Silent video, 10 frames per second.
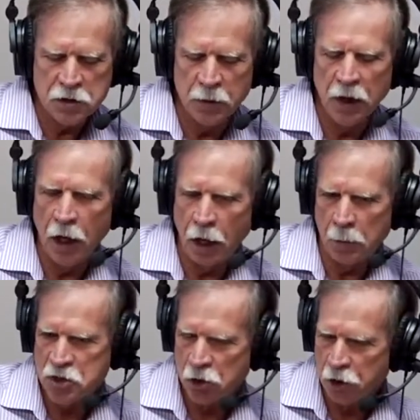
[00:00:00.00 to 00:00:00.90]
it's been
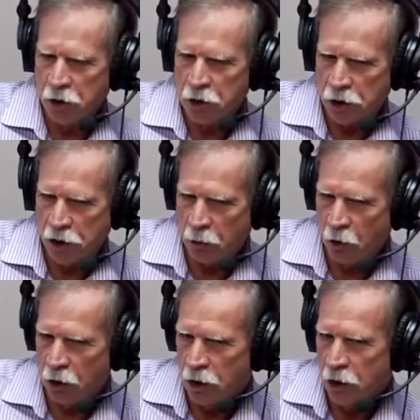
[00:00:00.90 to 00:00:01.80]
absolutely
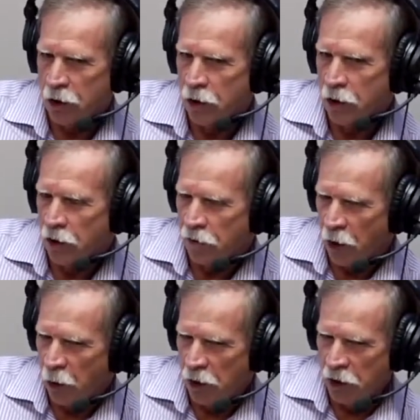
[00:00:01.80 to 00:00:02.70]
incredible
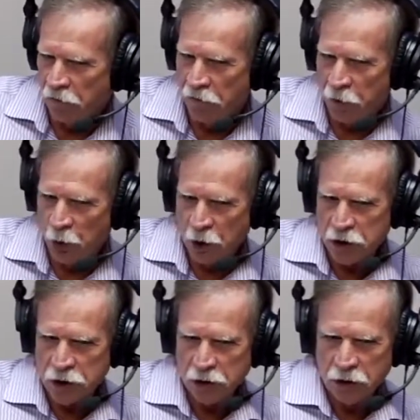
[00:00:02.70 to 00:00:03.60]
that we lived through
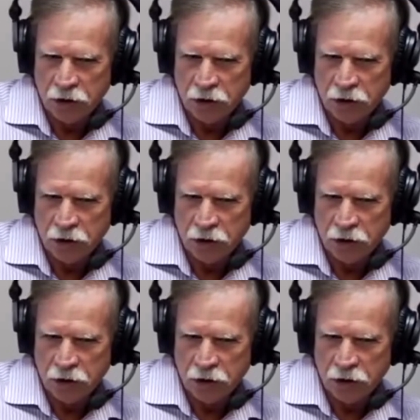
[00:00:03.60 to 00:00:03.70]
it.